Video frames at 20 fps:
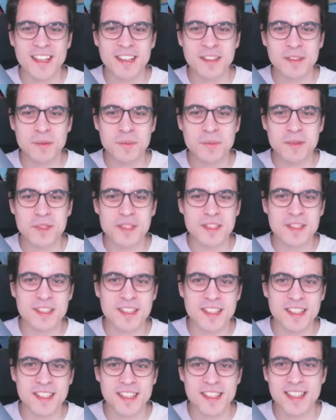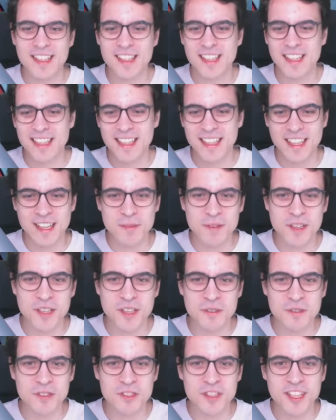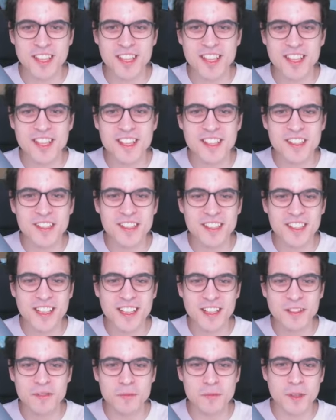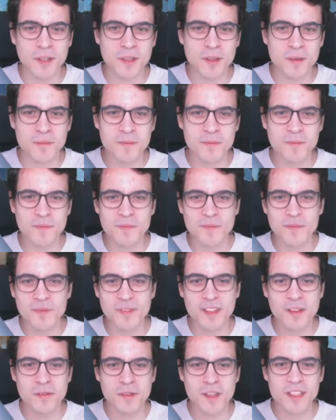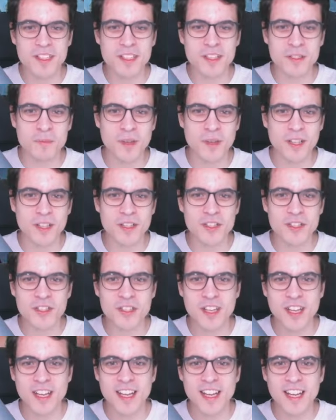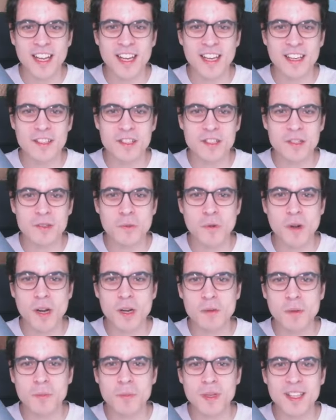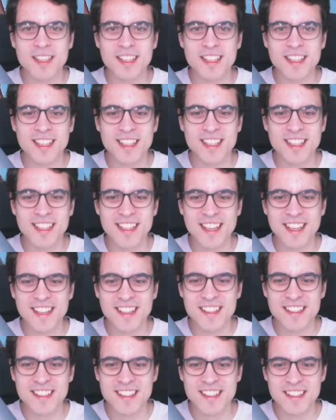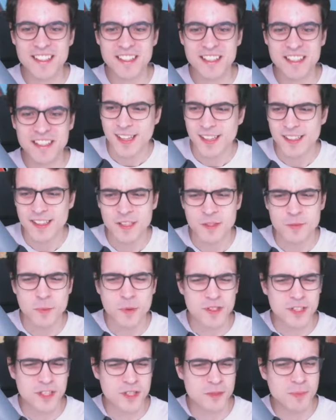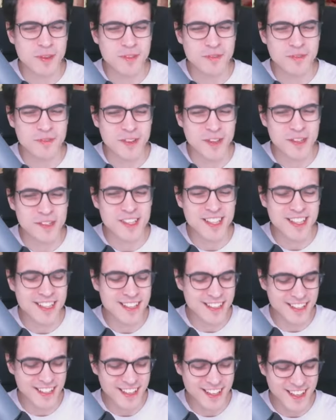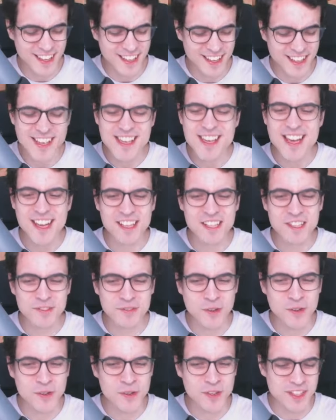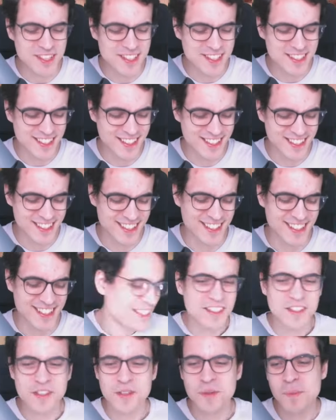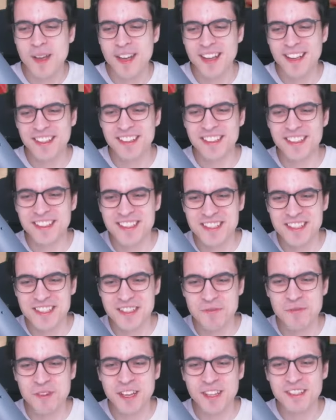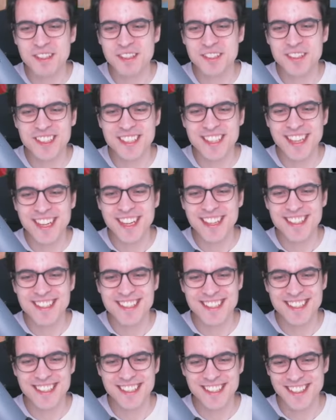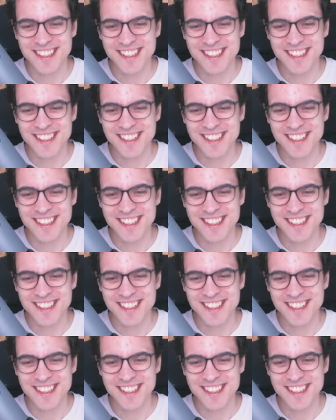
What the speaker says: Oops. I mean, no shiny here. Heat Rotom, Crisis Punch, and a Squawkabilly EX. This box has been very EX focused. Too bad it's regular EX.